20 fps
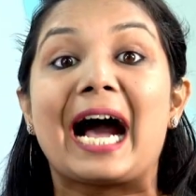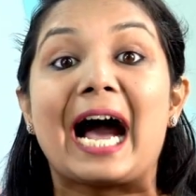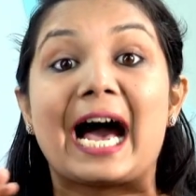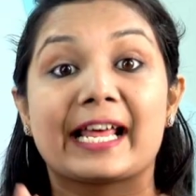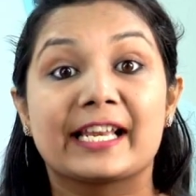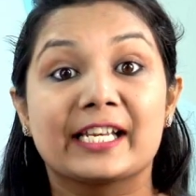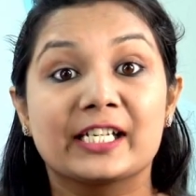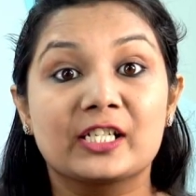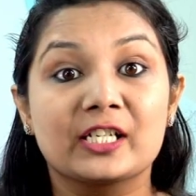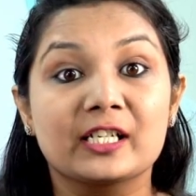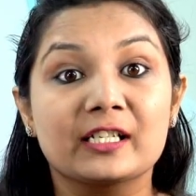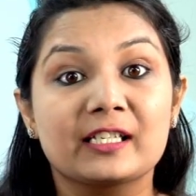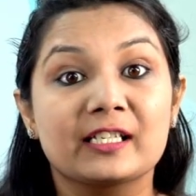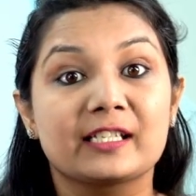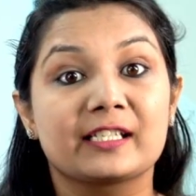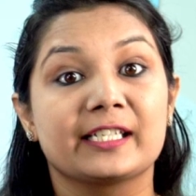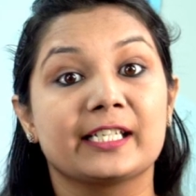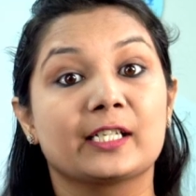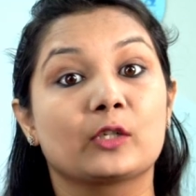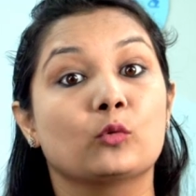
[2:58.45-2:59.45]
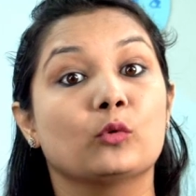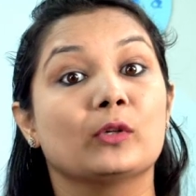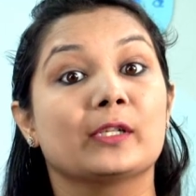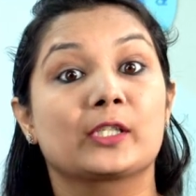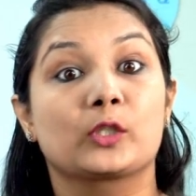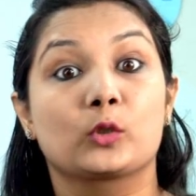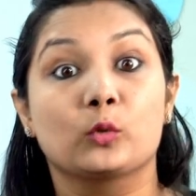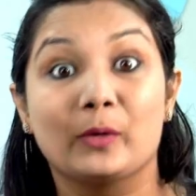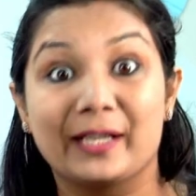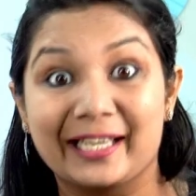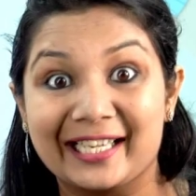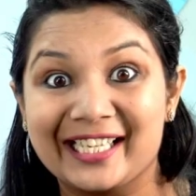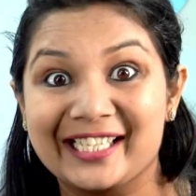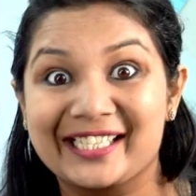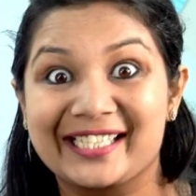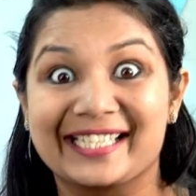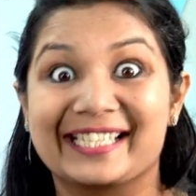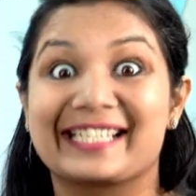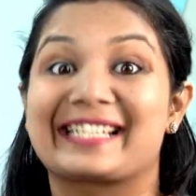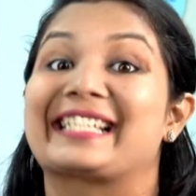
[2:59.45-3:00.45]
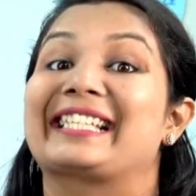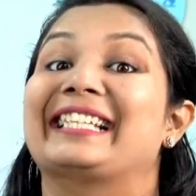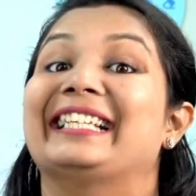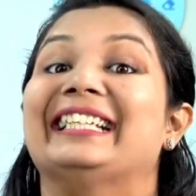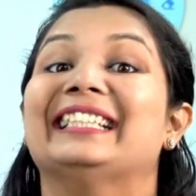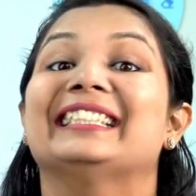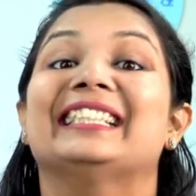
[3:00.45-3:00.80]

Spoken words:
RHS is equals to LHS,